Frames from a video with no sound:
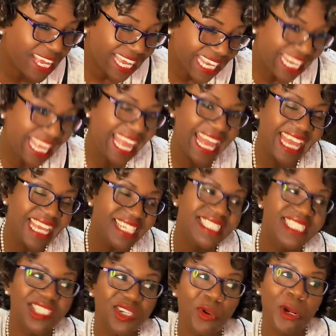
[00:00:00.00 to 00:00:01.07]

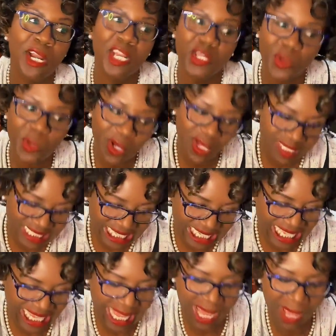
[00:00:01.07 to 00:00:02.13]
pancakes or are you all
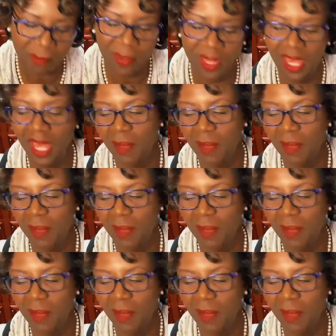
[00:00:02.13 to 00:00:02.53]
team